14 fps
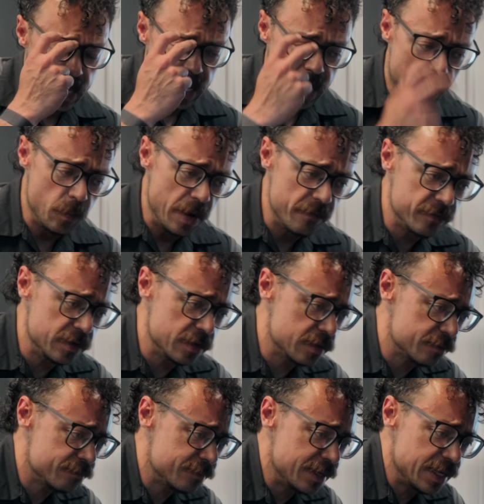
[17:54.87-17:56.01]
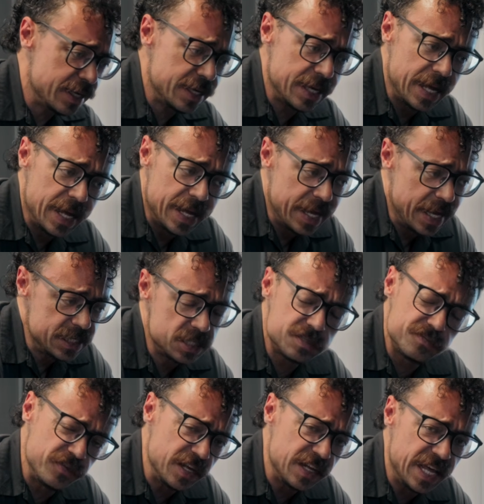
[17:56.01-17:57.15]
However, I
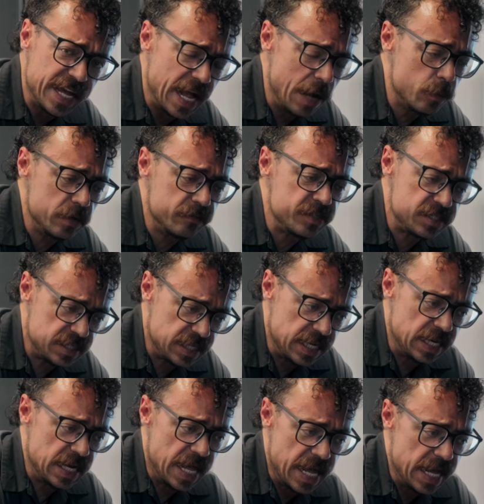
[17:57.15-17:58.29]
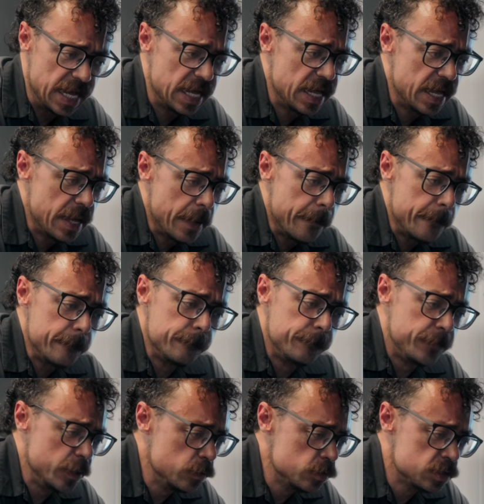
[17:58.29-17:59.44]
just feel like I would have seen a
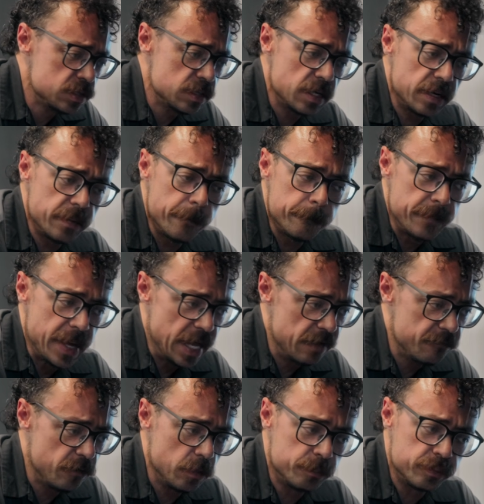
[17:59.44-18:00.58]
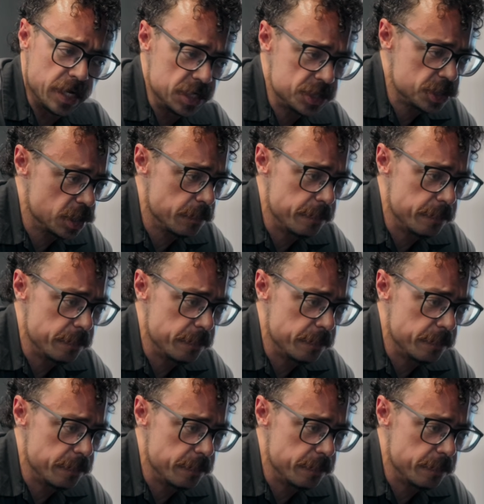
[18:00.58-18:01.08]
boost manifold pressure